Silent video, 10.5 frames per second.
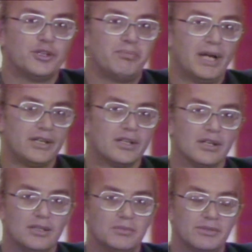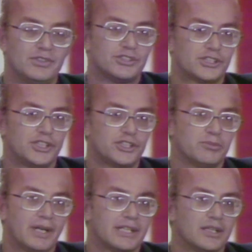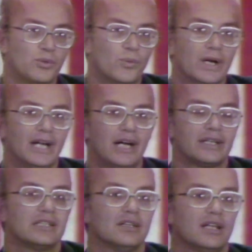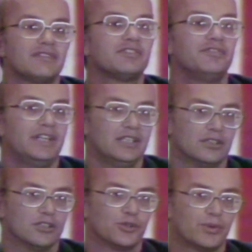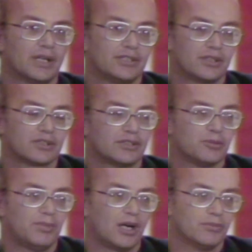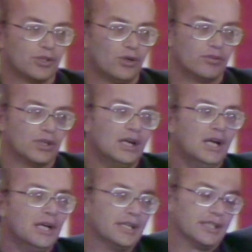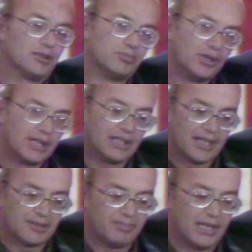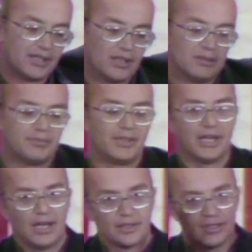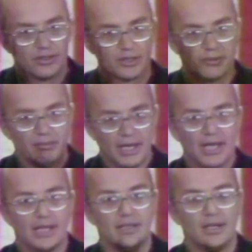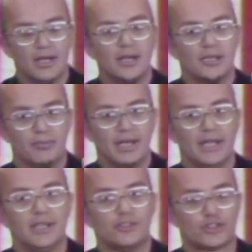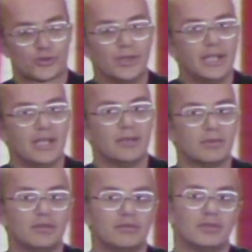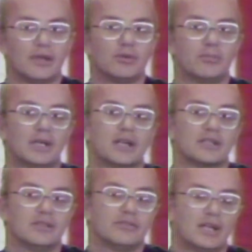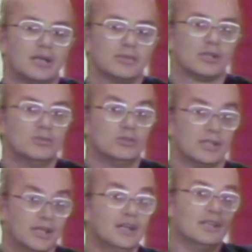the pendulum of decision-making way out in left field when I took the department over. And to bring that pendulum down into the mainstream of American environmental movement